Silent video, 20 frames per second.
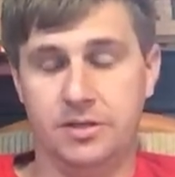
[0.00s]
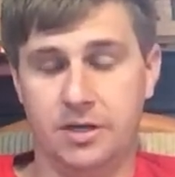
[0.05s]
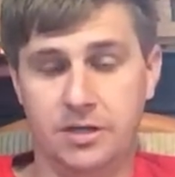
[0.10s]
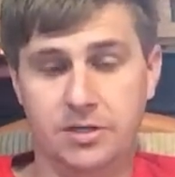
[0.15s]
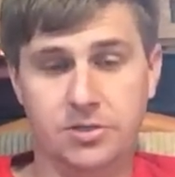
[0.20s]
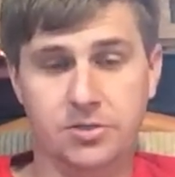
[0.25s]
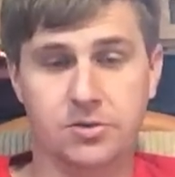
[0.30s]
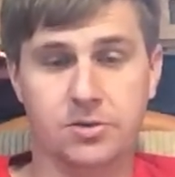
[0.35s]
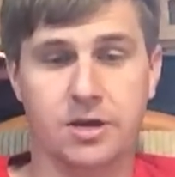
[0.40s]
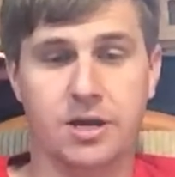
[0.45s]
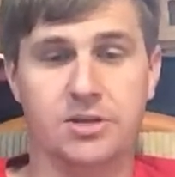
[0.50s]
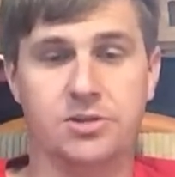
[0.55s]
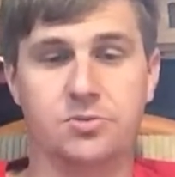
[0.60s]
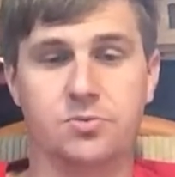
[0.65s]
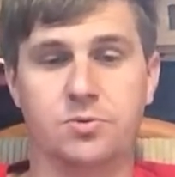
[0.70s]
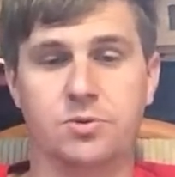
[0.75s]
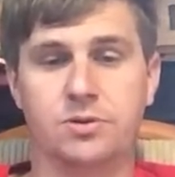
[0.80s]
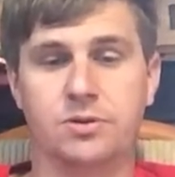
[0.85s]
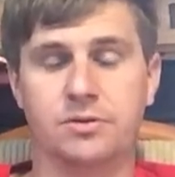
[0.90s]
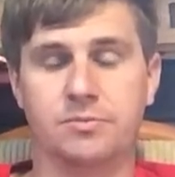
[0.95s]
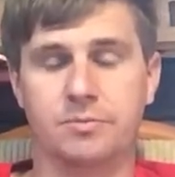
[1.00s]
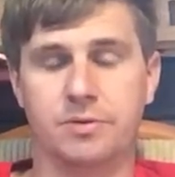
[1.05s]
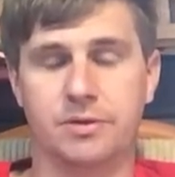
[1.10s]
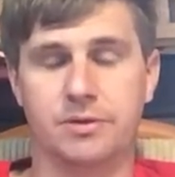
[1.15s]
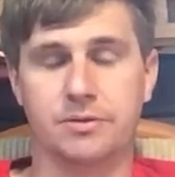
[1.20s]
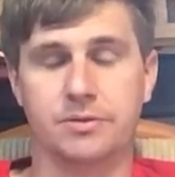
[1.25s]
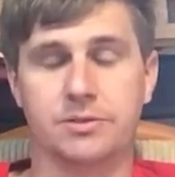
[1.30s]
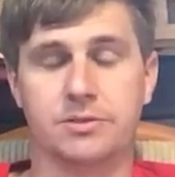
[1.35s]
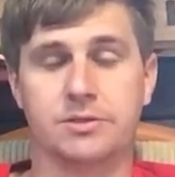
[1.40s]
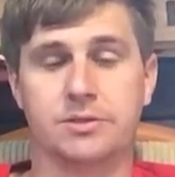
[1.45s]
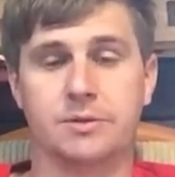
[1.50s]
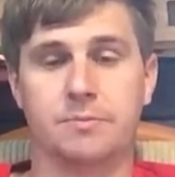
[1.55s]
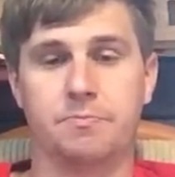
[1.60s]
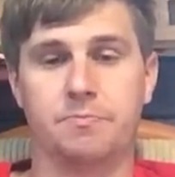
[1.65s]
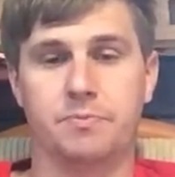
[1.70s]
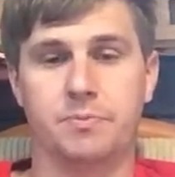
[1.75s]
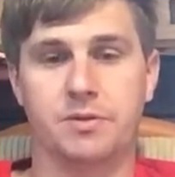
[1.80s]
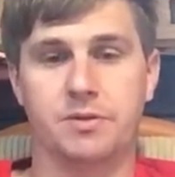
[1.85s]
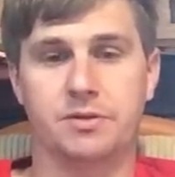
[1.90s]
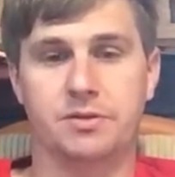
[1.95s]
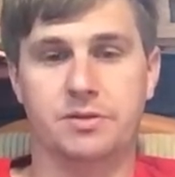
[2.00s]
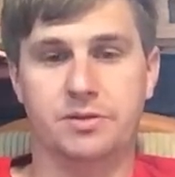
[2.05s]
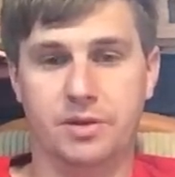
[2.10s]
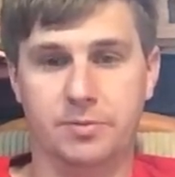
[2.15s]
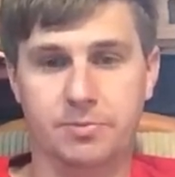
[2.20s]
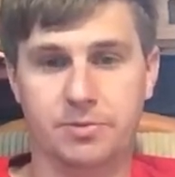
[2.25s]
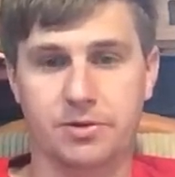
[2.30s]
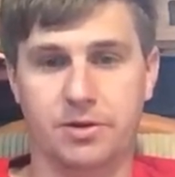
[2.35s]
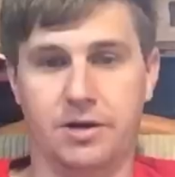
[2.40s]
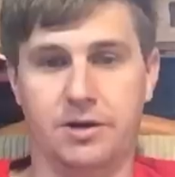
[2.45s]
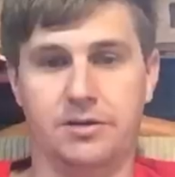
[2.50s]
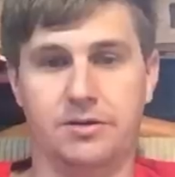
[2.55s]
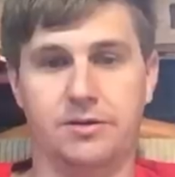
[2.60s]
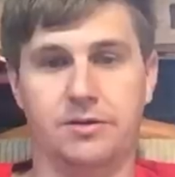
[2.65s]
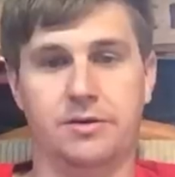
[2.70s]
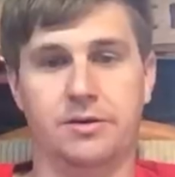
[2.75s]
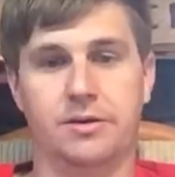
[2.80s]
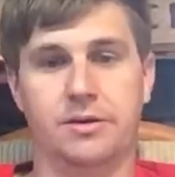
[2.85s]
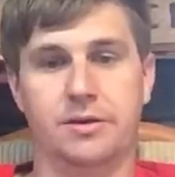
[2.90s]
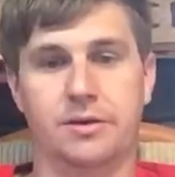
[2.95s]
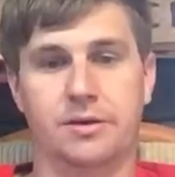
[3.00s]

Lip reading: also got the Woodland Mills stump grinder.